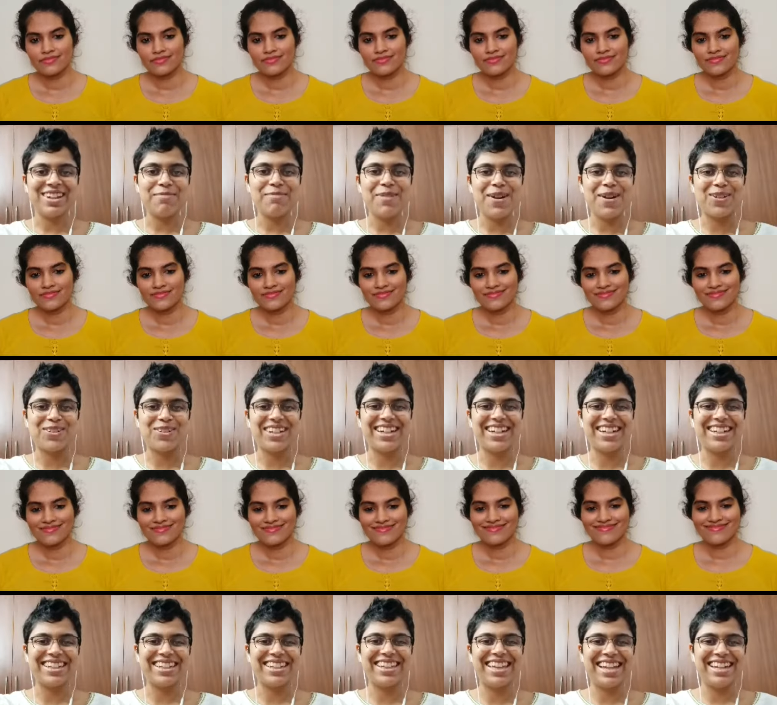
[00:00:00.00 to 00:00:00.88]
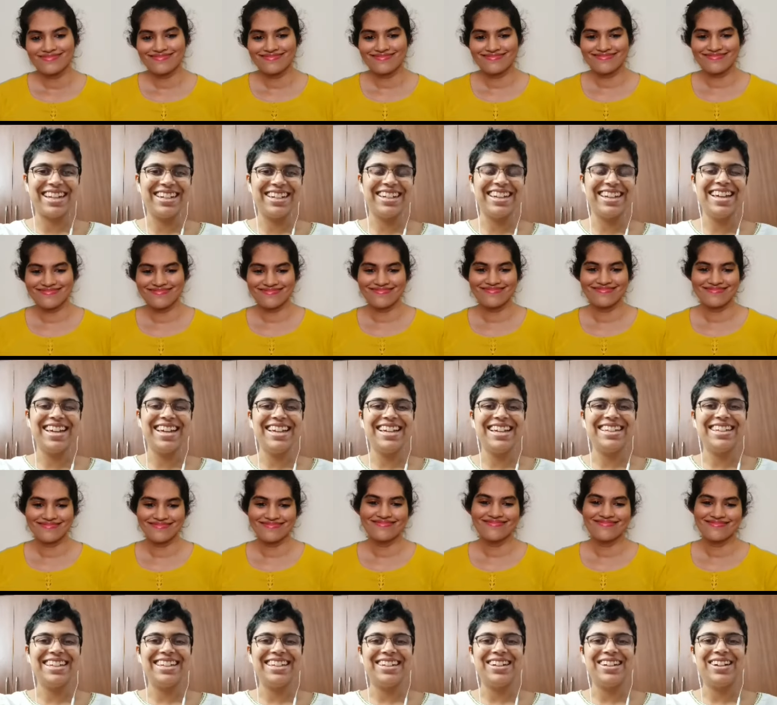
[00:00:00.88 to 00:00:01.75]
Speaker 1: about it than
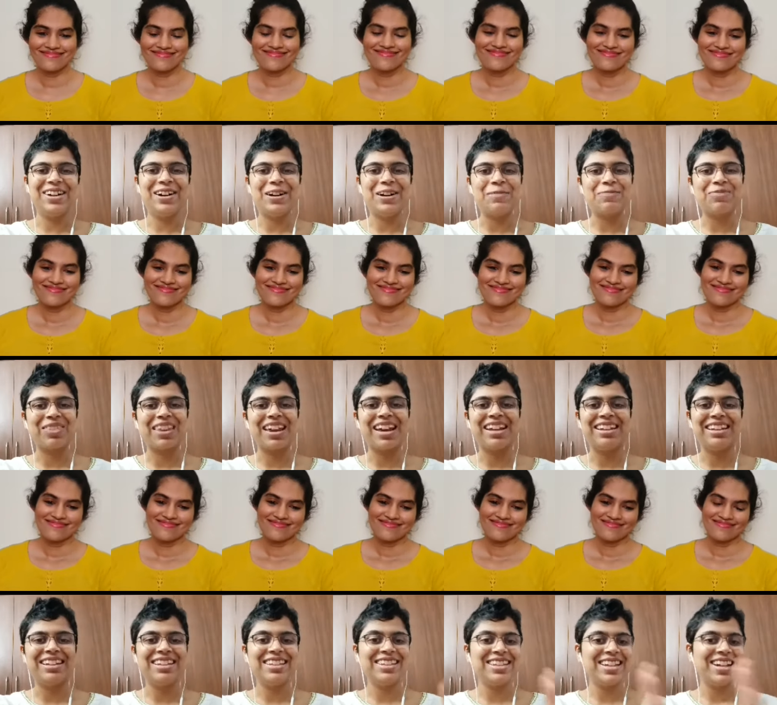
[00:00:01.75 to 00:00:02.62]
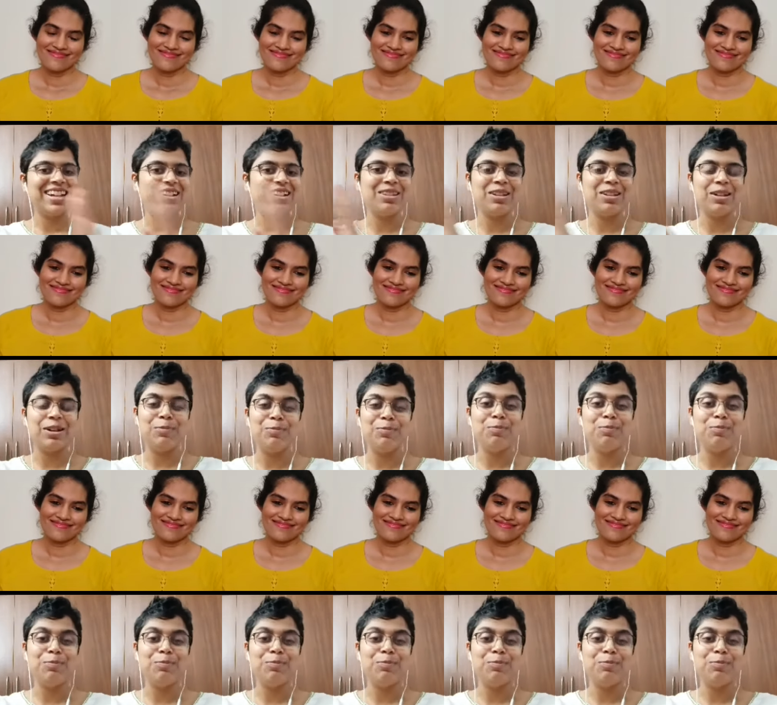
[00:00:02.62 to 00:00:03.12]
mm-hmm. um, and instead say,